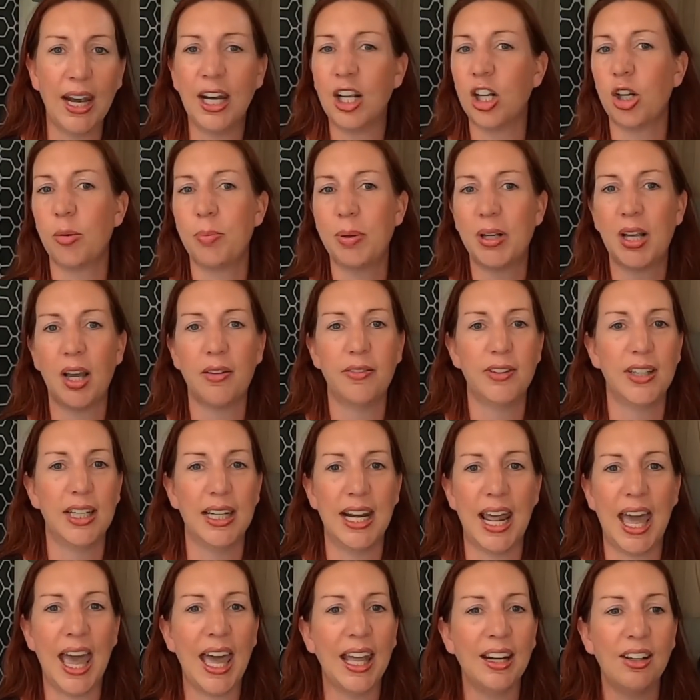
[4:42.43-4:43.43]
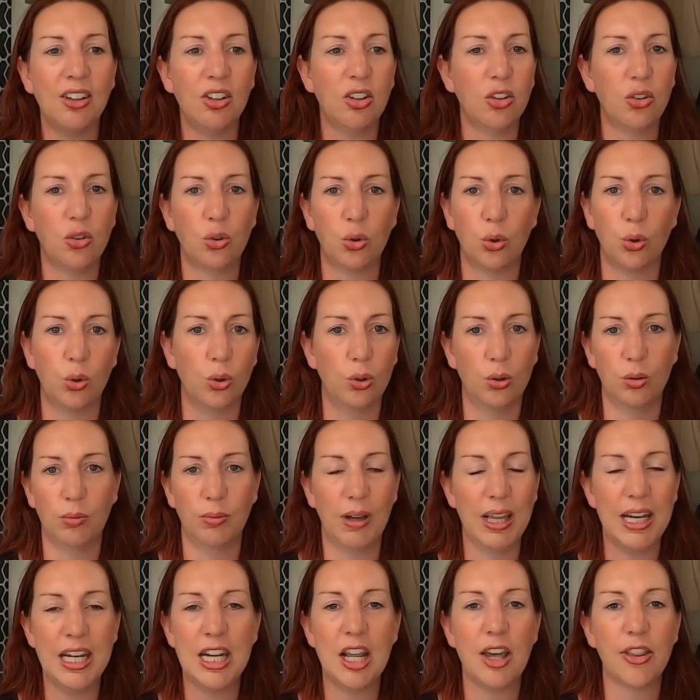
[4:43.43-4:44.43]
It could be covered in ants or
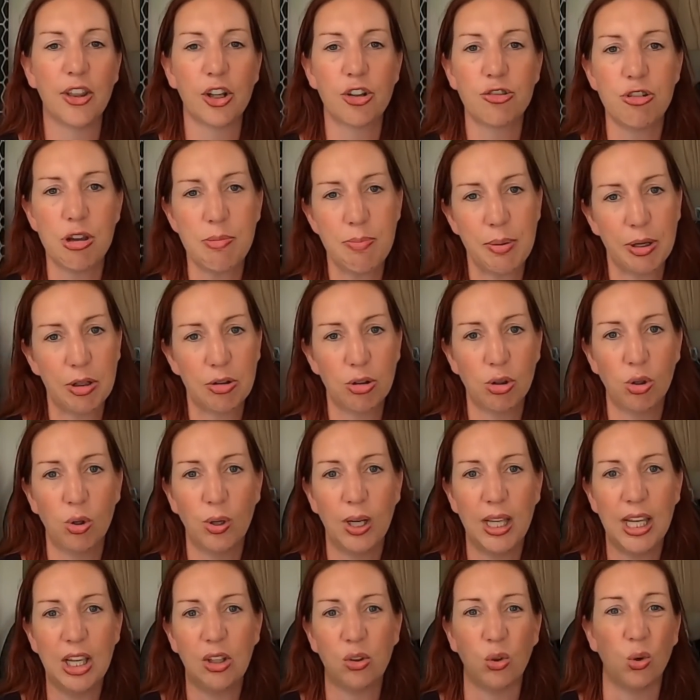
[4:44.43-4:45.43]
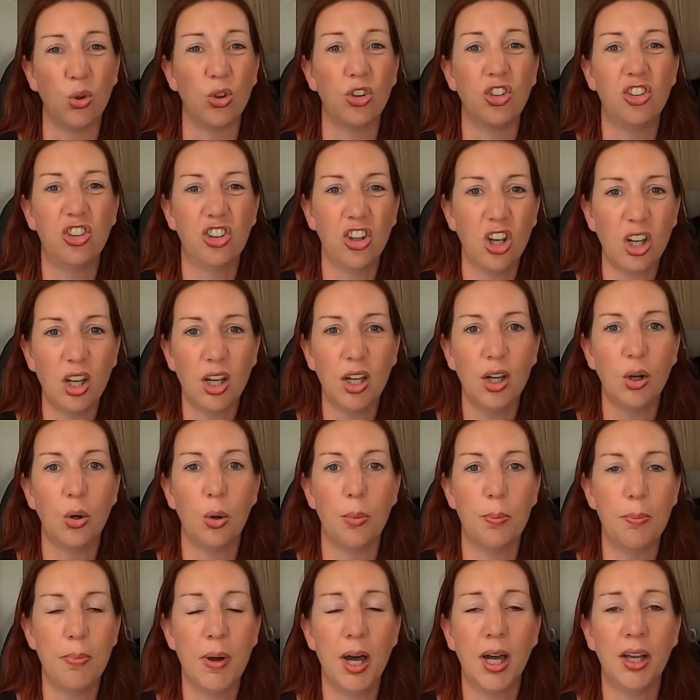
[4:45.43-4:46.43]
any other creepy crawlies or dirt or
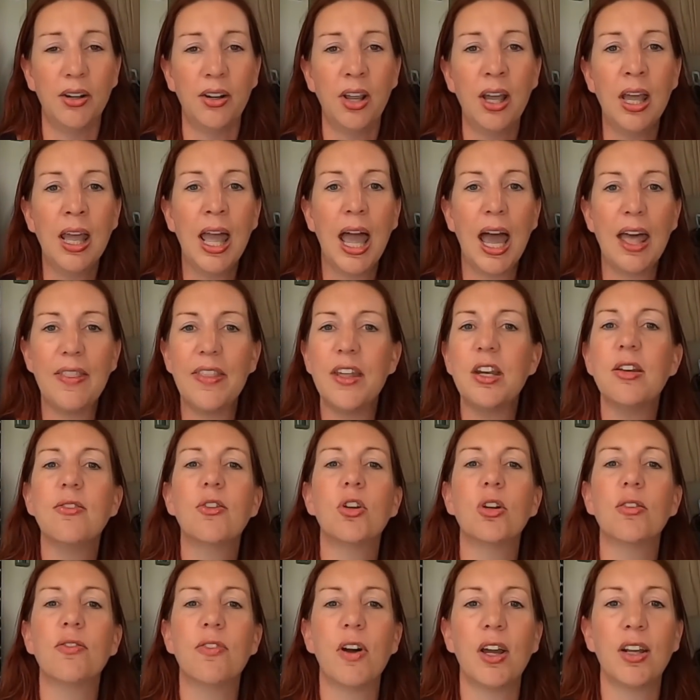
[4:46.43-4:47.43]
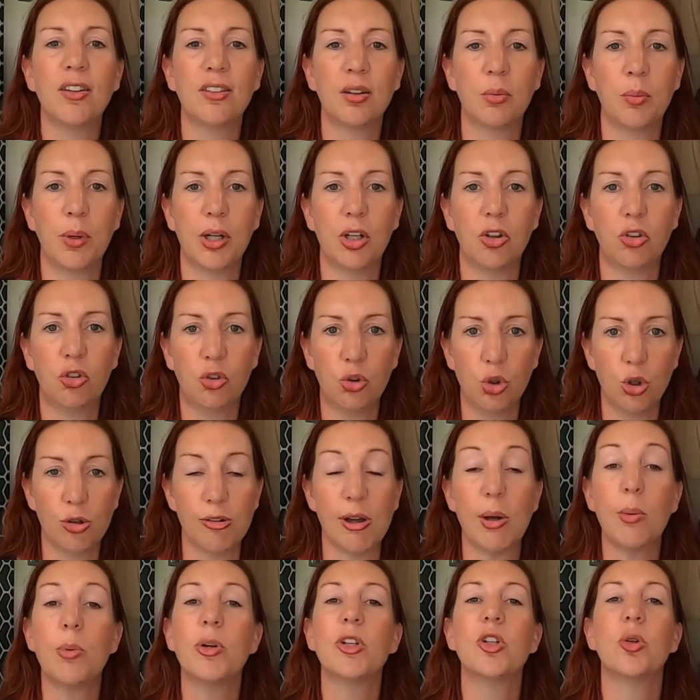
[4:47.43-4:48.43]
mud, and then you've got to find somewhere to store
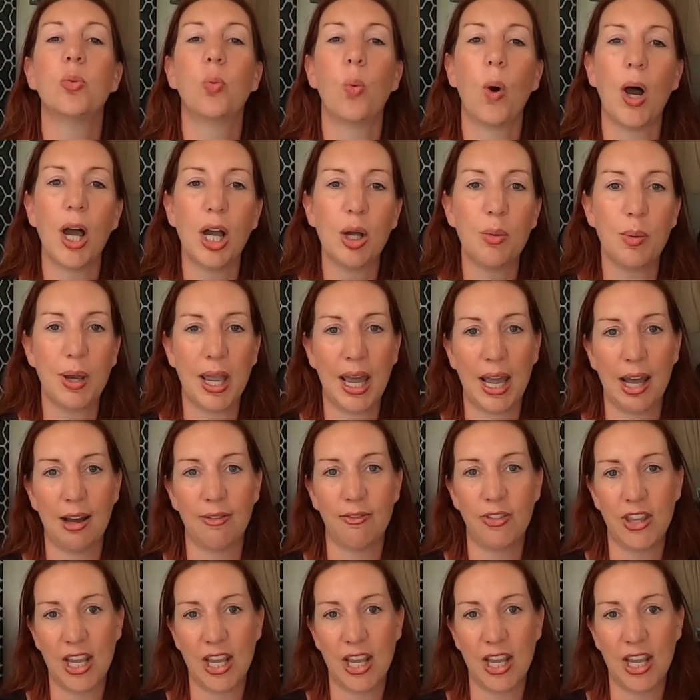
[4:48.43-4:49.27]
it, which is why we have the